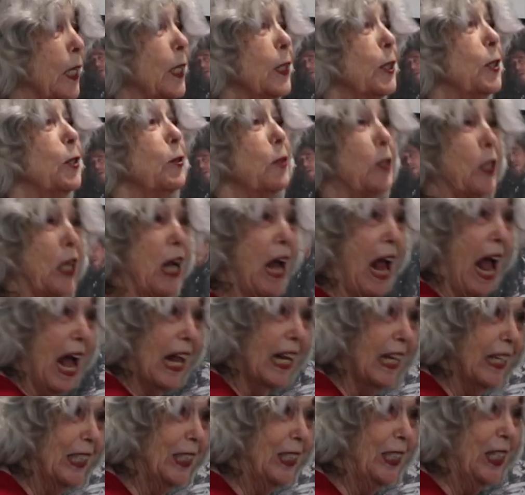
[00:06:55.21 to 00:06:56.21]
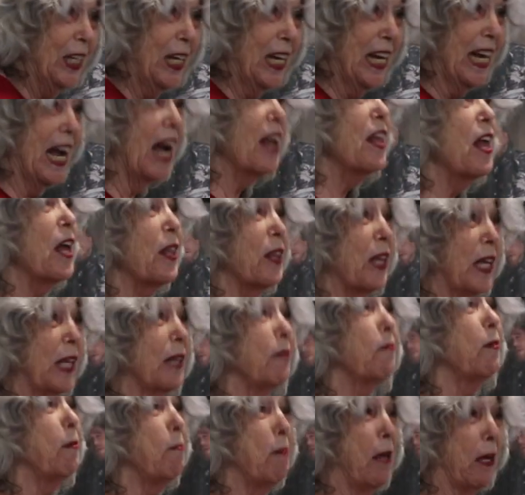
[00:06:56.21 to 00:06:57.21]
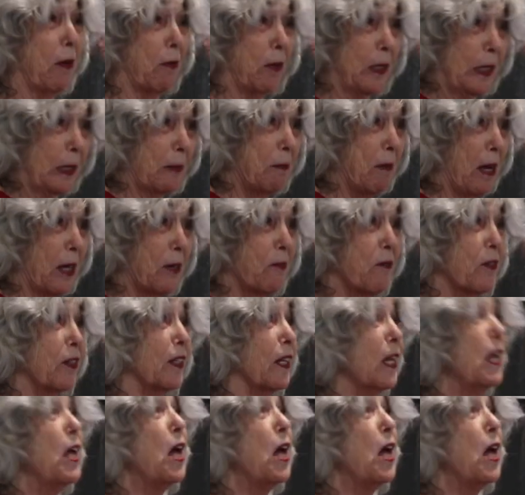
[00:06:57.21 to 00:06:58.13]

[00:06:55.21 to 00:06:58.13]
too challenging. I think it would be a respectful